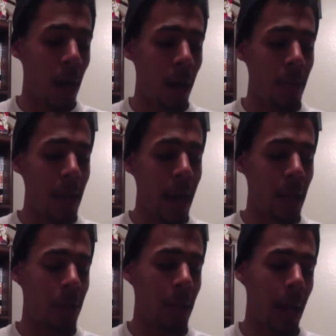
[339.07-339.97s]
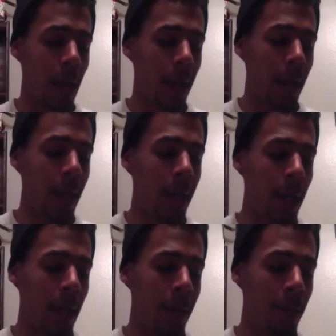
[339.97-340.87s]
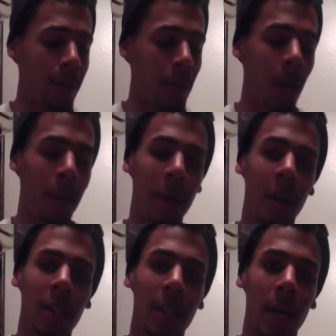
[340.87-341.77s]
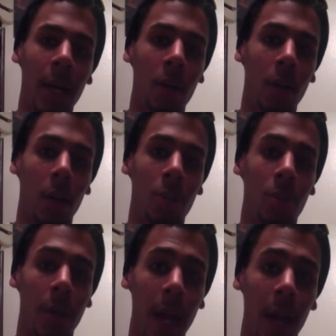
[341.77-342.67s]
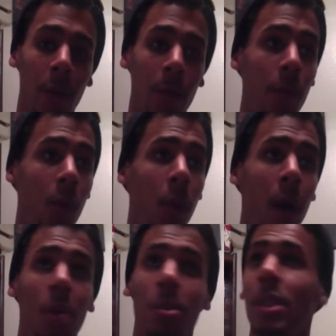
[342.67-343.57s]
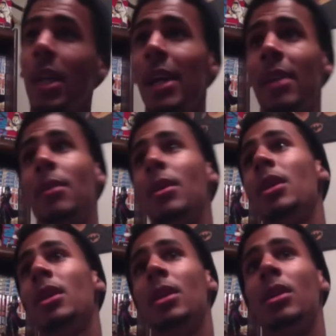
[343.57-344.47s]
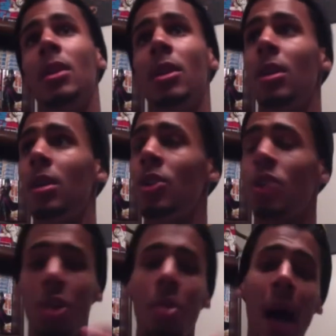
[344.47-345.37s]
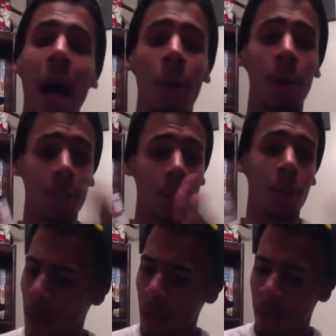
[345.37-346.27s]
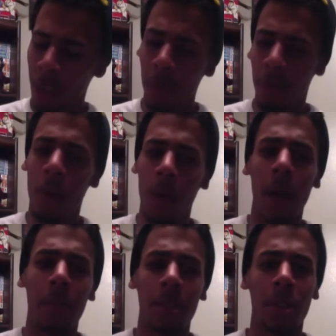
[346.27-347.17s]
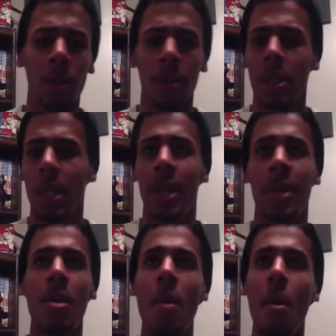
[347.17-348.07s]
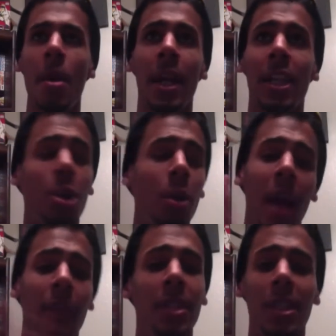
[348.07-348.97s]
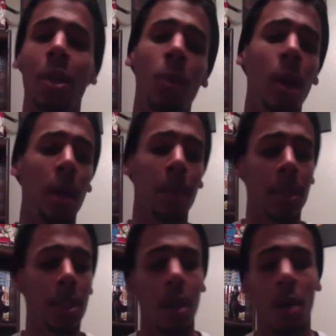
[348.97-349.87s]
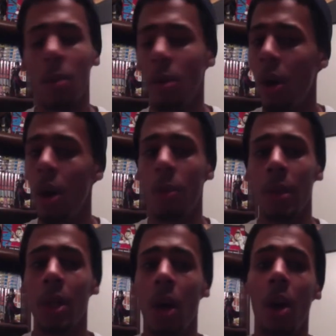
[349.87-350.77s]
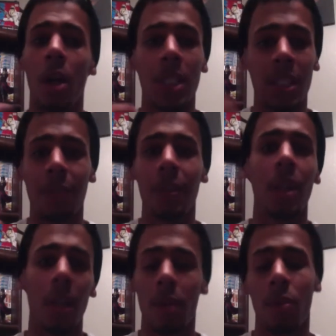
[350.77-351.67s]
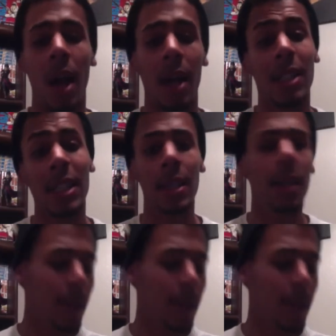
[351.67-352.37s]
They actually had a marathon on Cartoon Network for a while. It was like 2 hours straight. It would show 4 episodes, and it showed every single one up until when Gaara defeated Rock Lee.